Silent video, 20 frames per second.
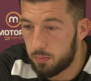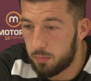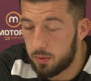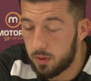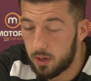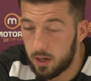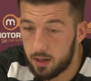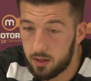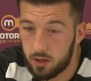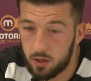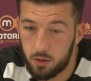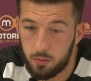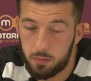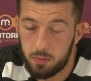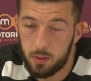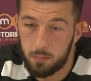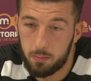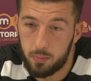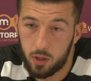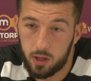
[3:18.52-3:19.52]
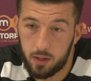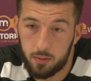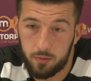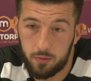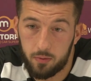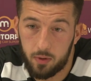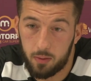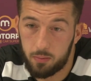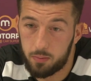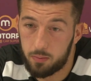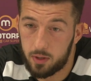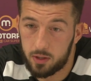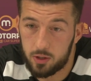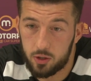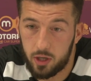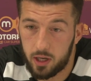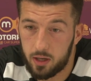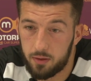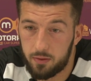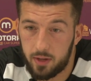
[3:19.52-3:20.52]
put a
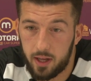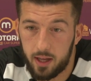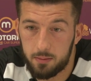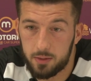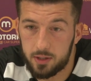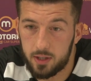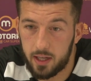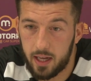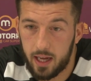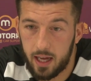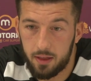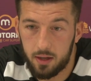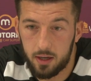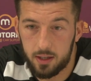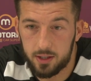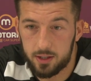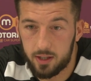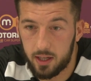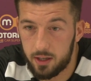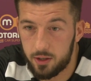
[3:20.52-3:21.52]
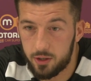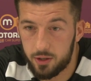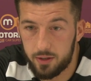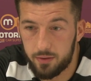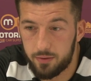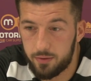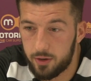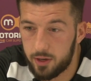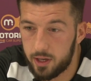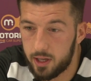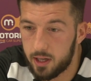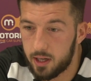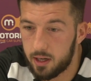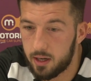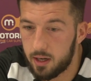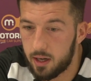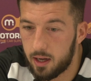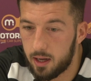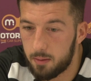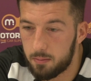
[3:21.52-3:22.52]
string of games together and stay injury free
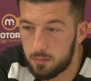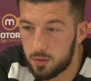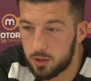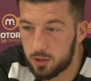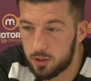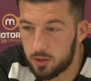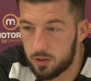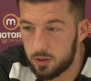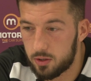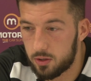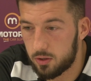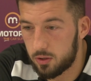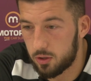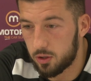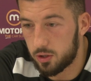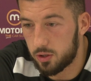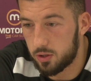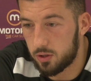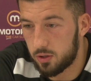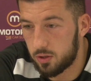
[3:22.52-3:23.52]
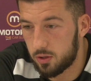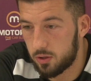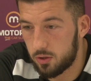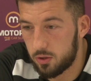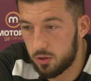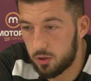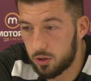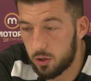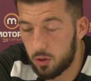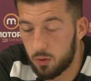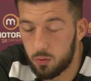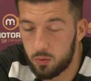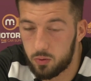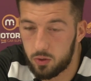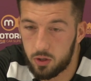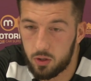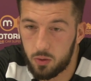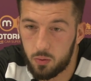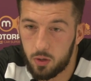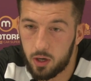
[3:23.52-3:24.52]
and just show,
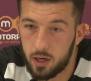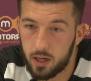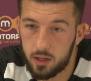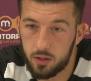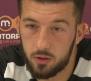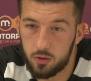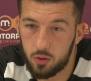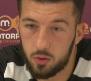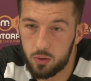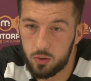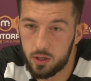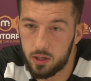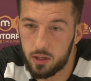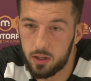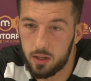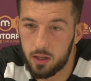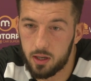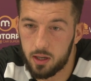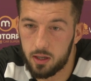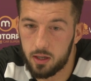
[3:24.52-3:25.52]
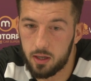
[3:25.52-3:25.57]
you know, what I can do and